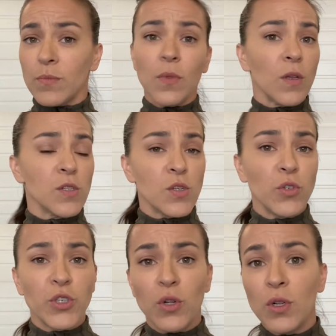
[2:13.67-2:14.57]

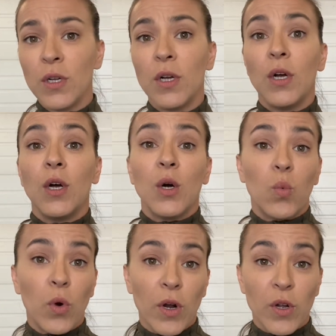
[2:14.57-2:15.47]
social
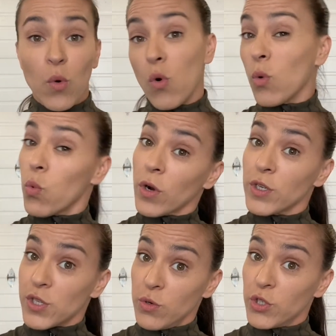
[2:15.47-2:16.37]
work, or work
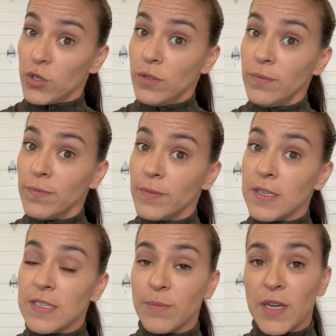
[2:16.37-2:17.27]
social,
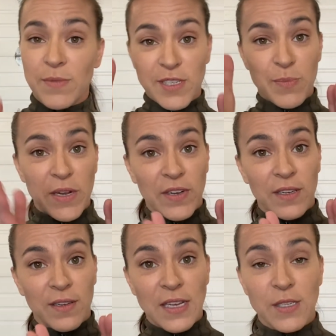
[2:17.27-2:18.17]
because sometimes it's a bit of
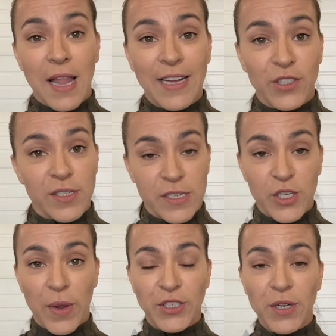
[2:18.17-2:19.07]
a slash
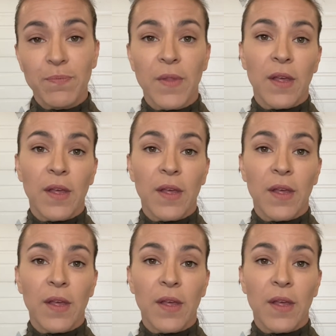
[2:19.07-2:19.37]
situation,